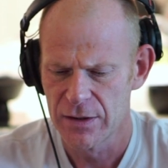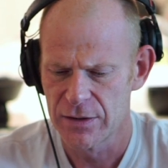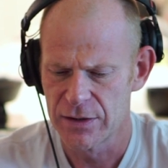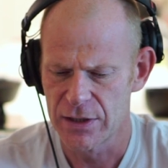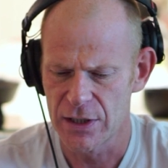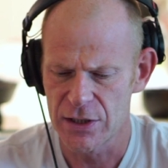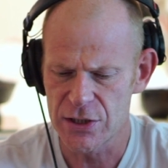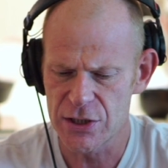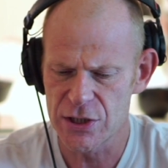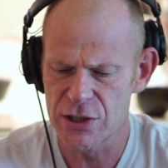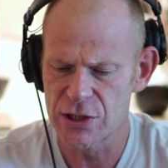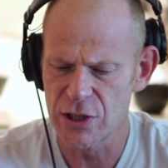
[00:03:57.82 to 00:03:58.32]

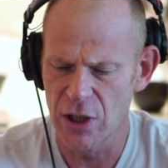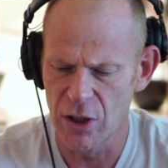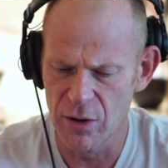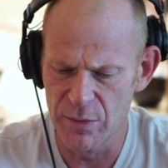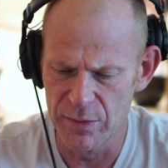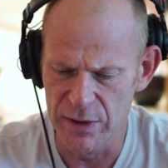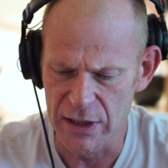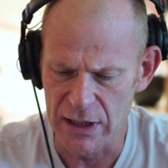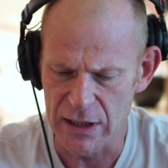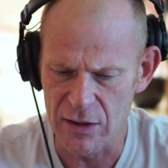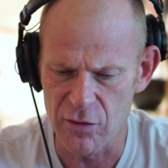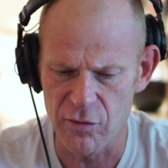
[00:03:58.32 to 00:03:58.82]
There's so
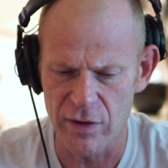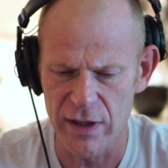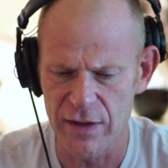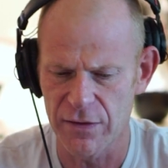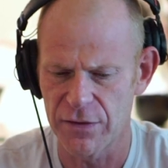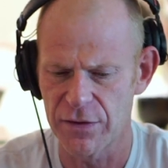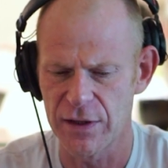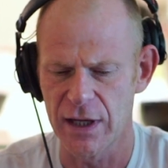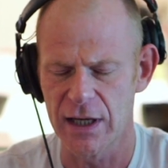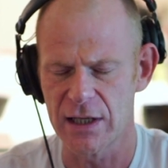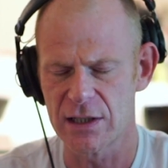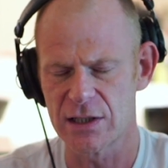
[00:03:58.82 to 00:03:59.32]
many great
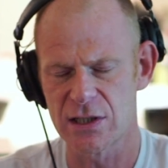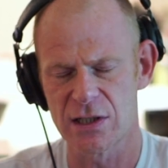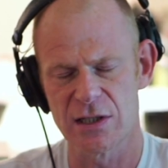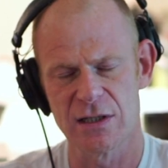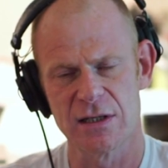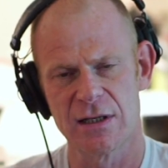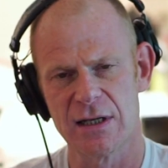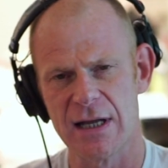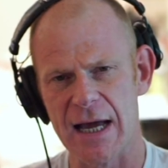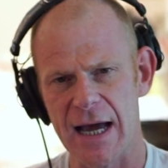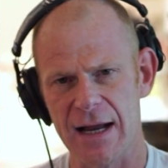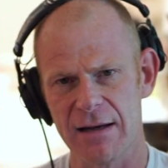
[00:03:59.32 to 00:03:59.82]
things
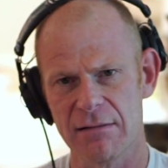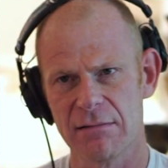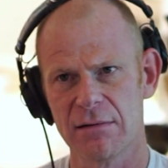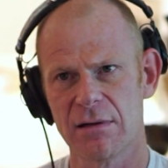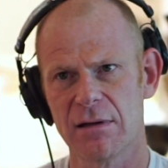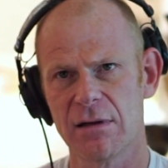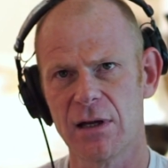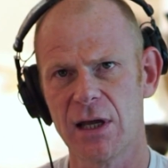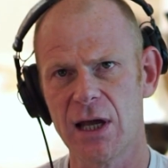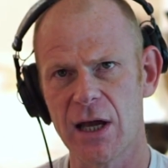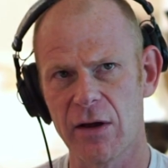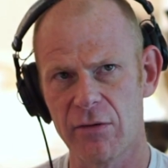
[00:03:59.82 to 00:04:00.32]
that
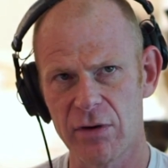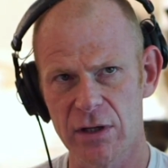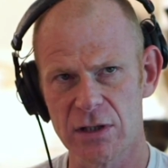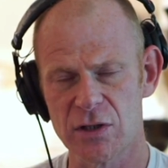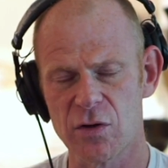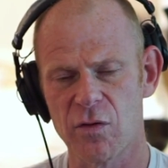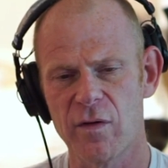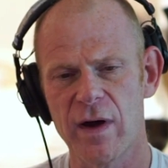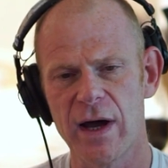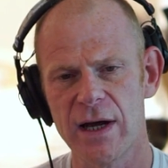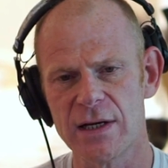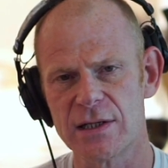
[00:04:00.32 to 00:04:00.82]

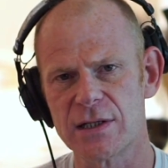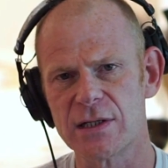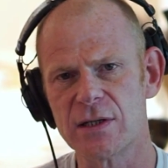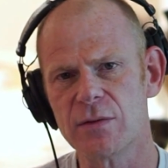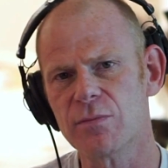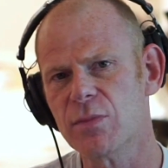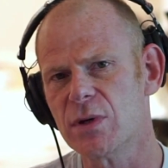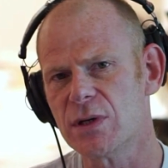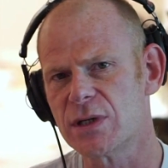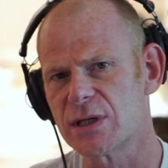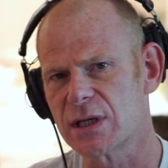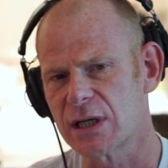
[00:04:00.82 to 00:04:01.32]
characterize the
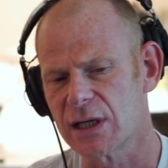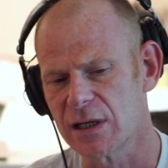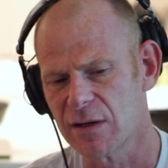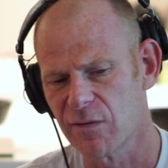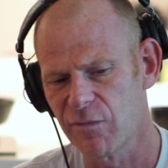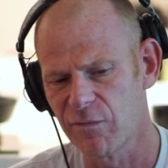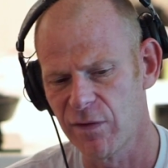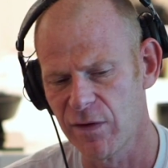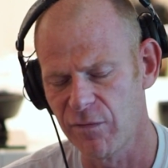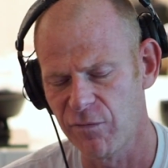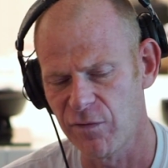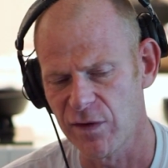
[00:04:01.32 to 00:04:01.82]
music in the
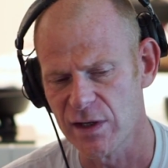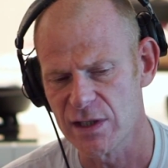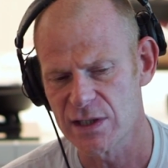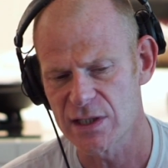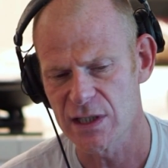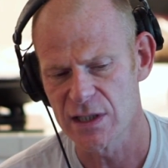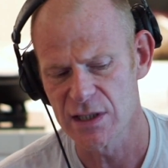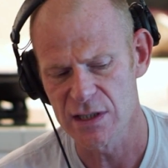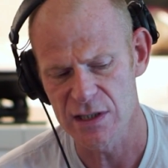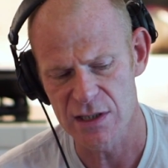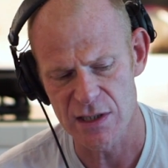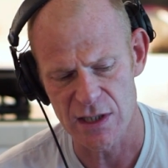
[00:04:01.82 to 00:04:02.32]
50s
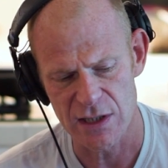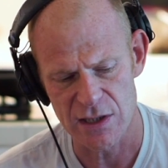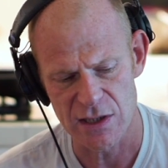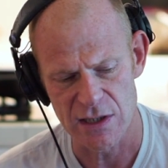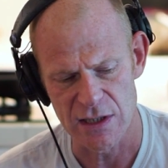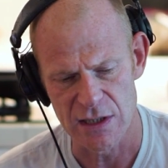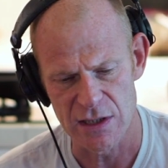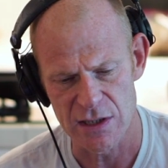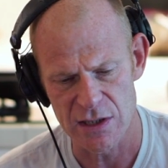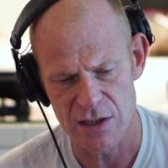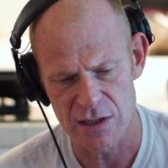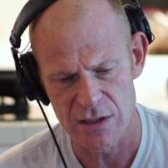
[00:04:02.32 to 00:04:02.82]
and the
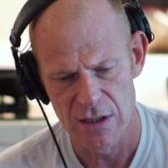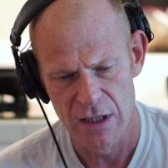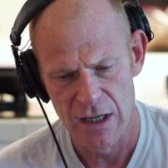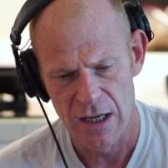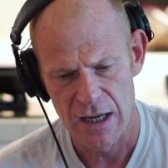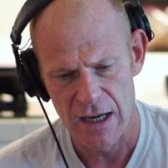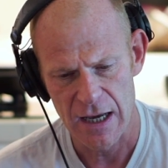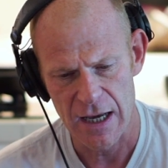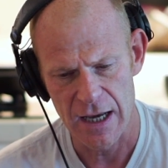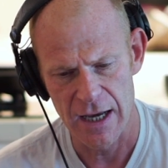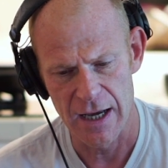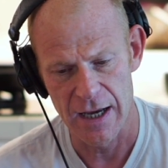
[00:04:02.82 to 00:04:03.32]
60s,
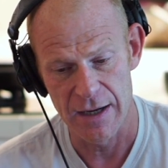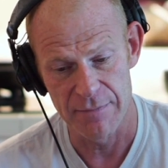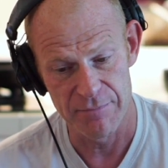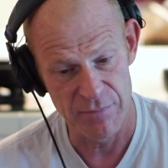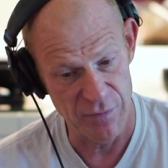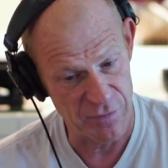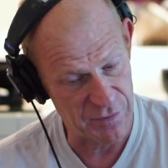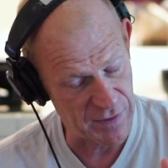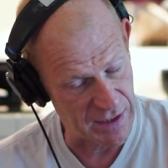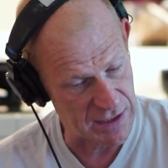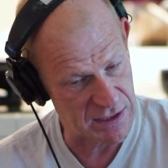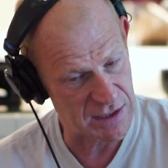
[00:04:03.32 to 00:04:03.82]

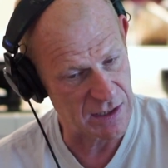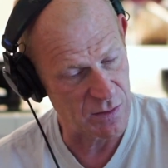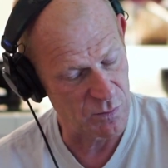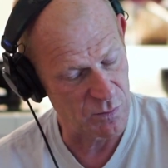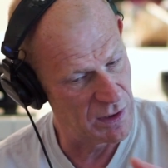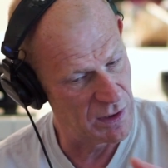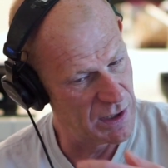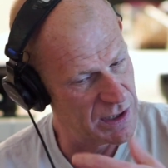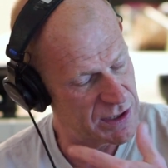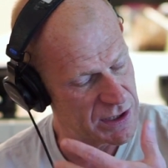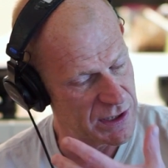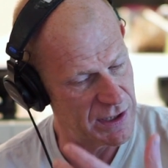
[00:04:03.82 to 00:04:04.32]
things
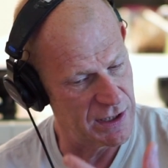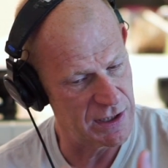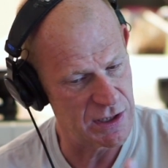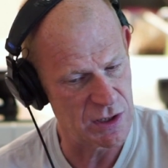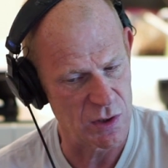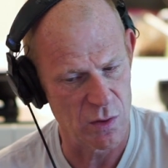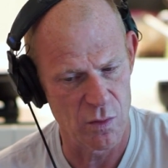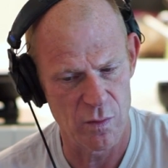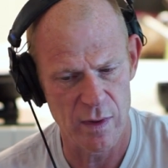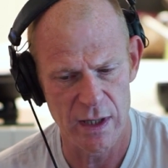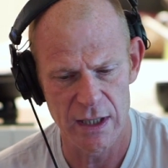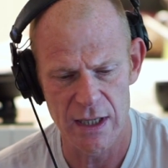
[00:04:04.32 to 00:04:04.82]
listening
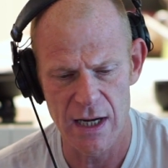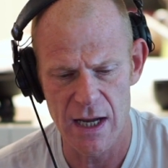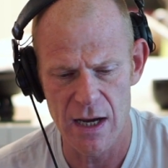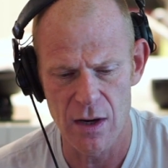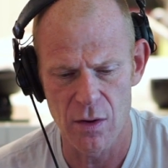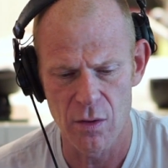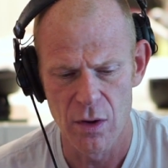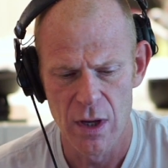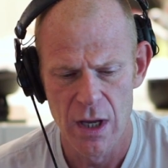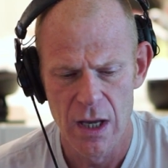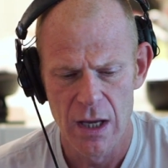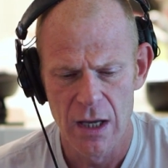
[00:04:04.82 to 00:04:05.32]
to right
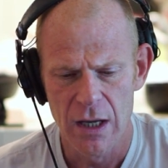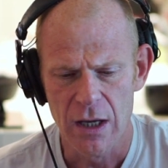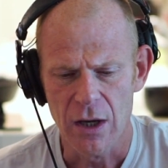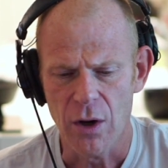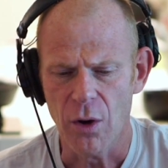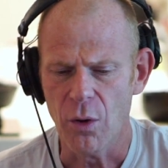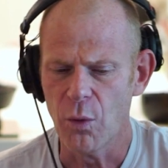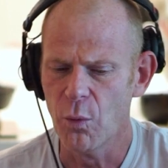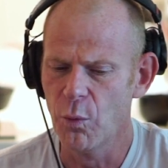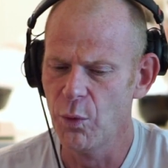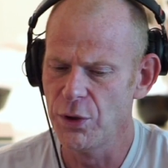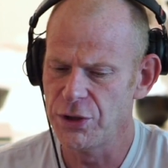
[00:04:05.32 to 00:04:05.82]
now.
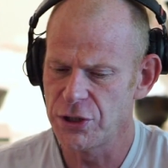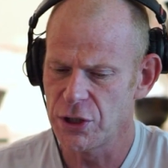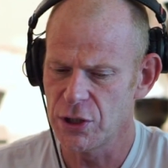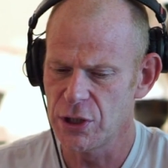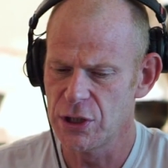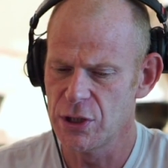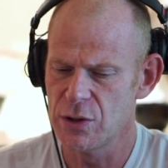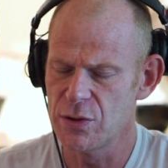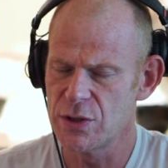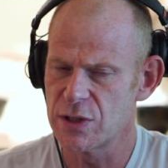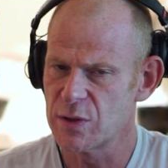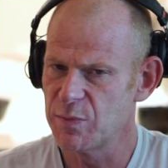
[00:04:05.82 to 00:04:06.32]
Would you
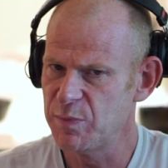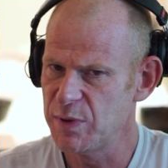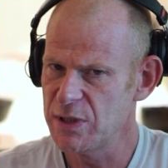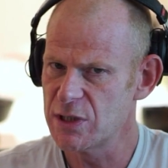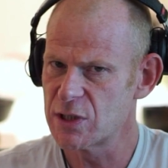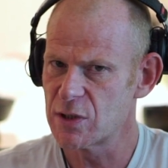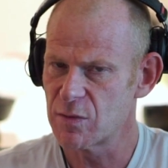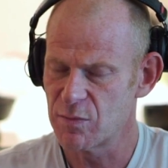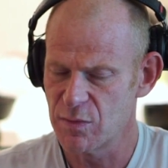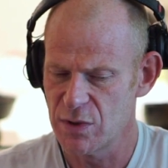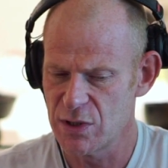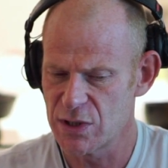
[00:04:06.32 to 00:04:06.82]
use a
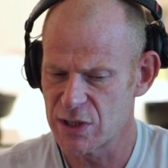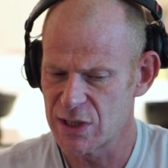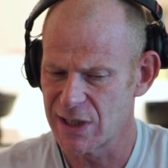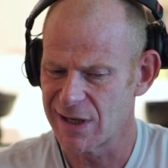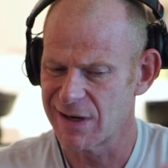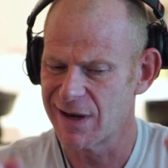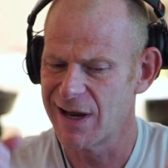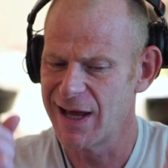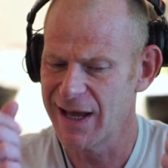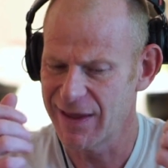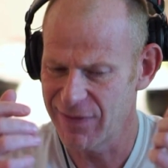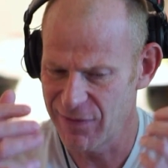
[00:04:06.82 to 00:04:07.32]
piece of music
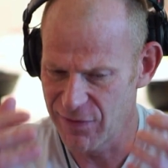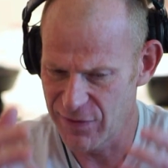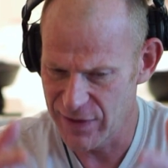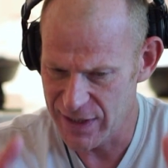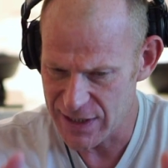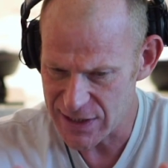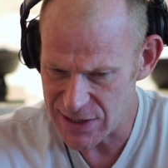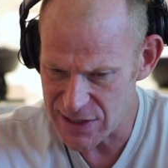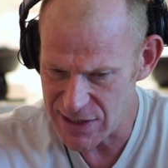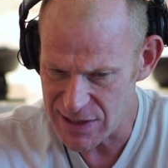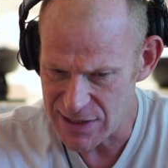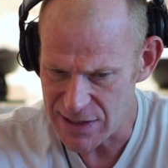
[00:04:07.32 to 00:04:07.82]
like
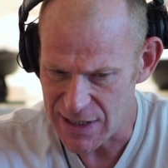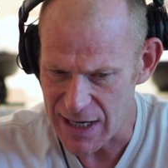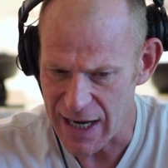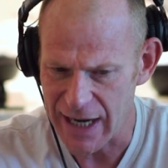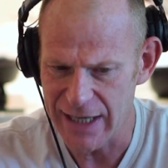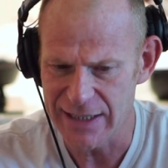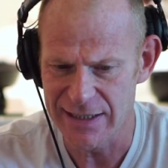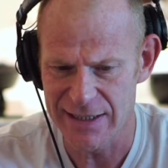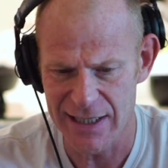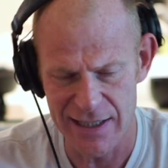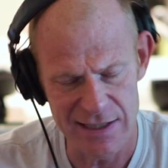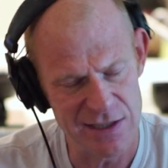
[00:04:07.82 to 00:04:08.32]
this,
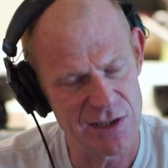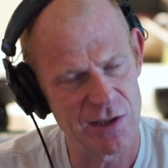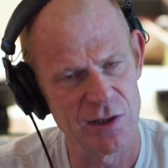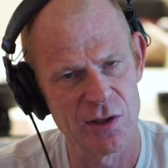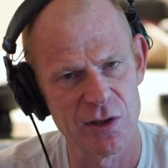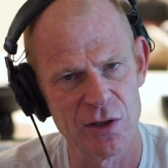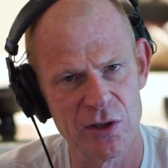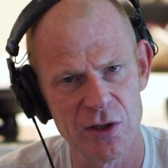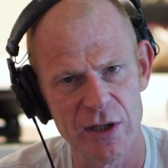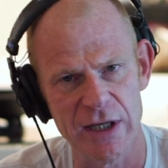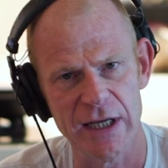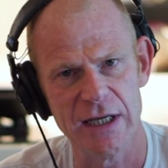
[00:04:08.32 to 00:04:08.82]

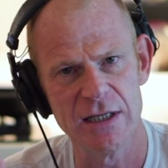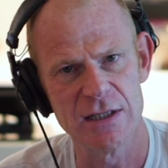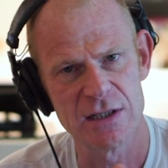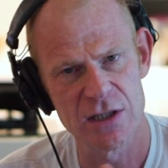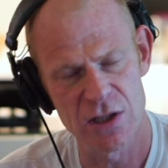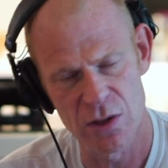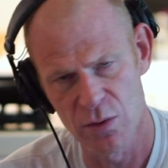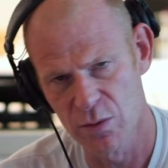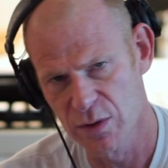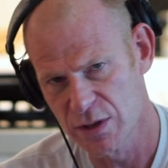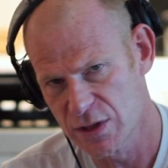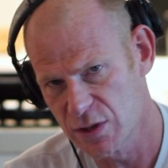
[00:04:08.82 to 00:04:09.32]
identical,
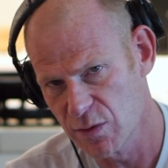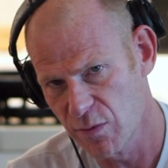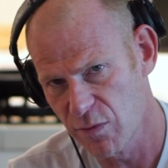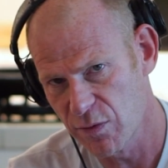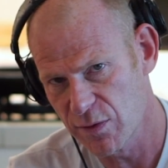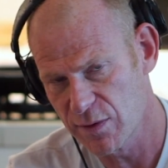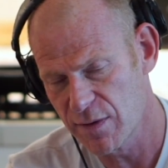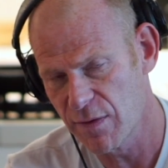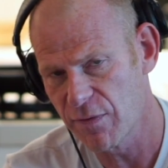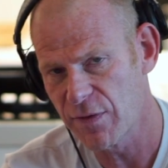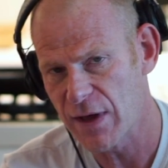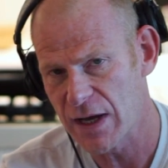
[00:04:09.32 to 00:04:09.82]
into a
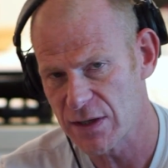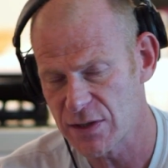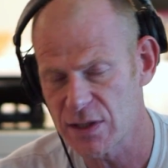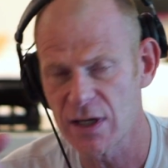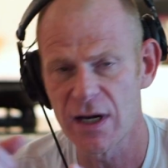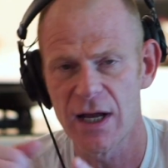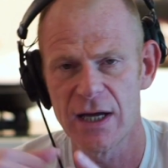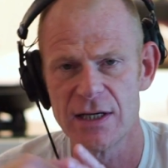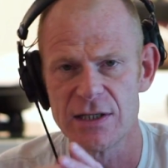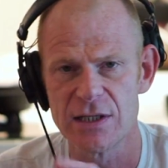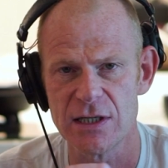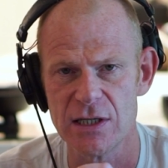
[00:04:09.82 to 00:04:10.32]

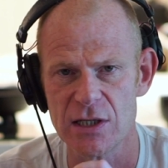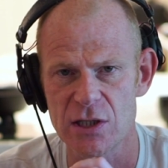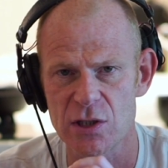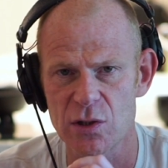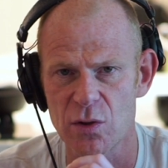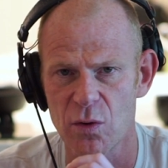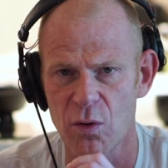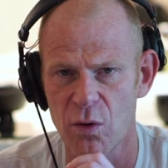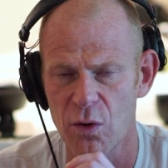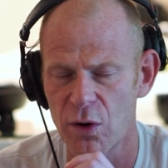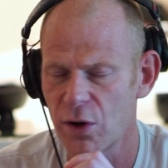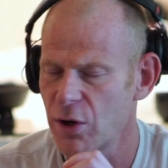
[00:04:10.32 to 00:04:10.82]
2019
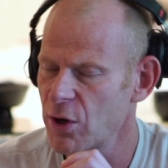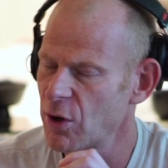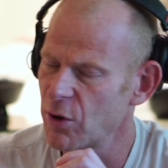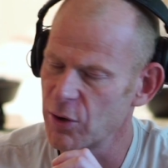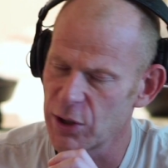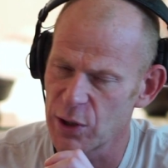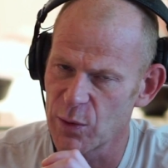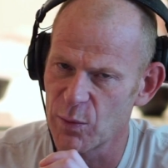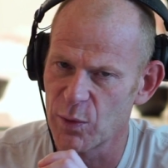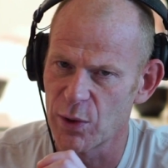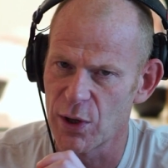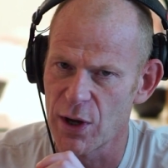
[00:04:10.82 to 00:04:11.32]
score? No,
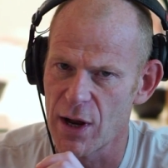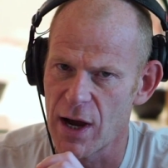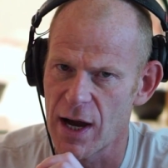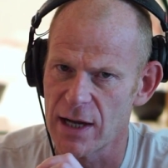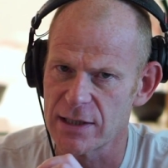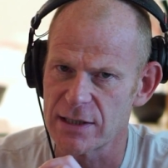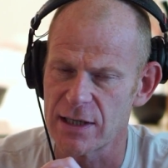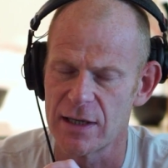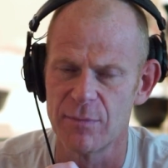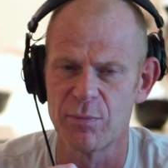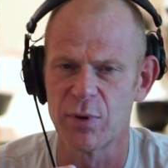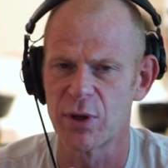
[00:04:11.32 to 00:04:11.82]
you would
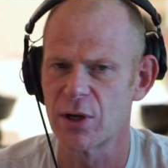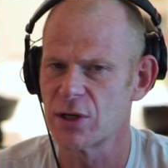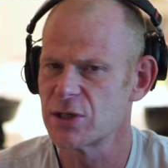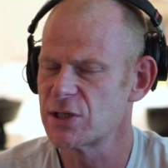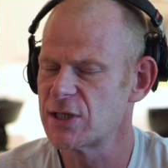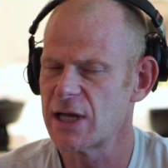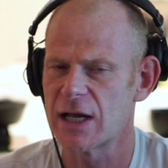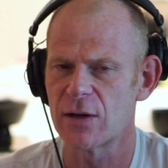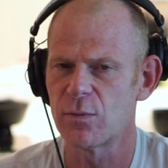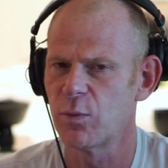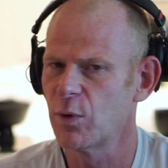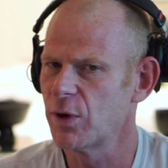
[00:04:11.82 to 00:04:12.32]
not, because
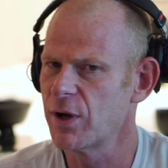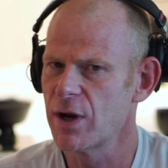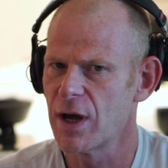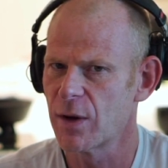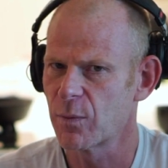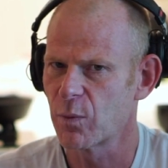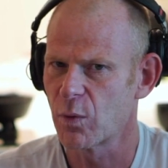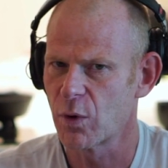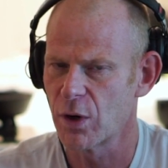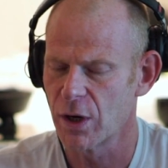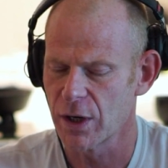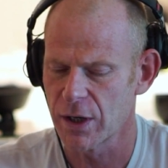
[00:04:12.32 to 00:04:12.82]
that would
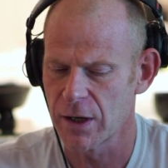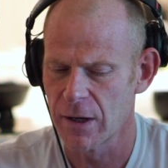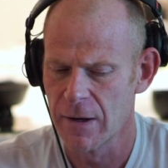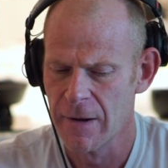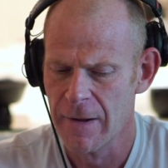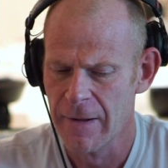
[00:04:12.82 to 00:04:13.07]
not work.